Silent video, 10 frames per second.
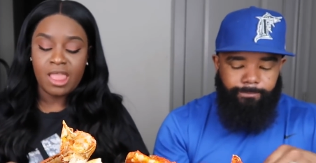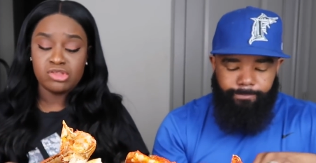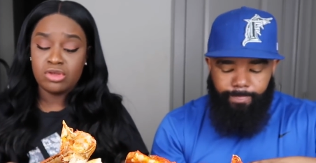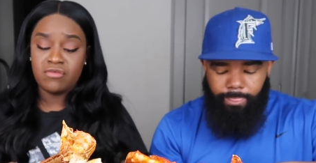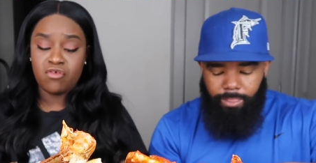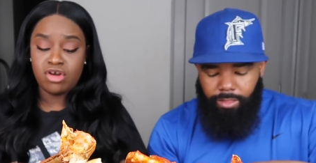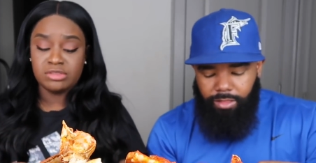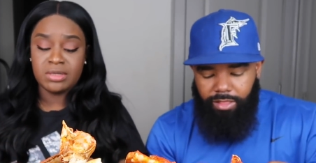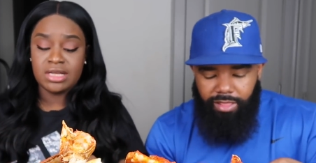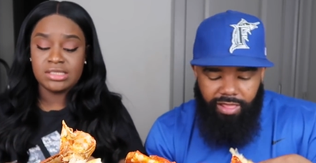Speaker 1: So of course,
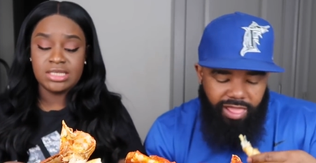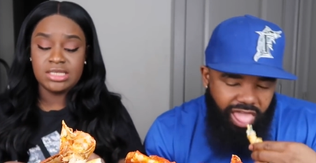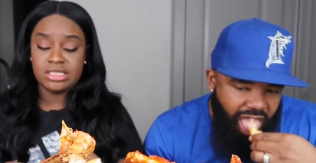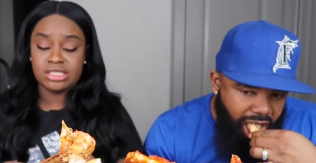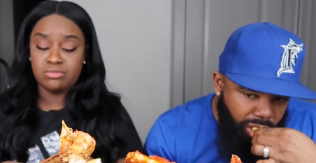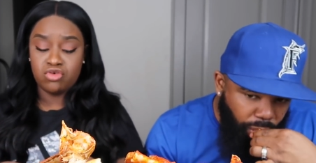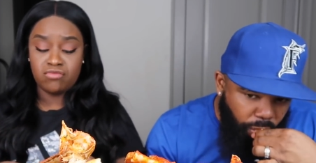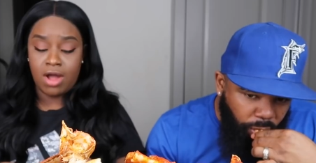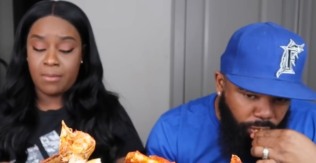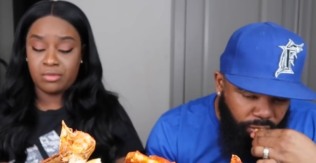because he this smooth
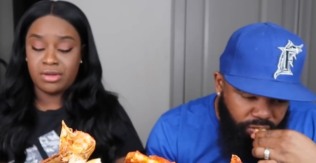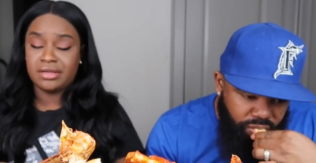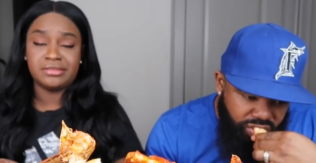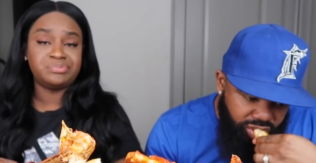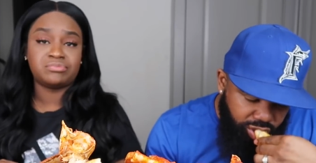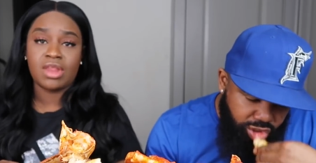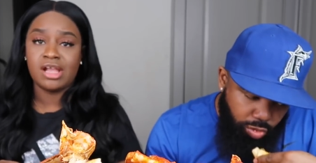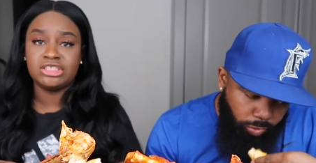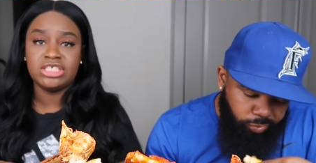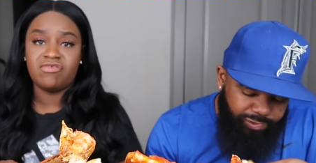operator,
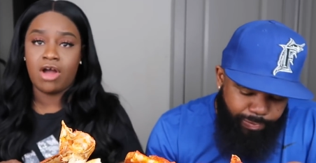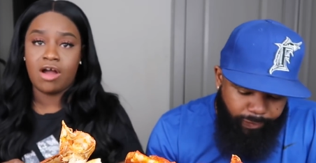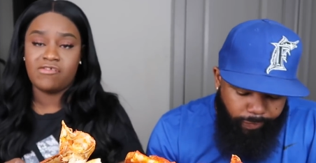she fall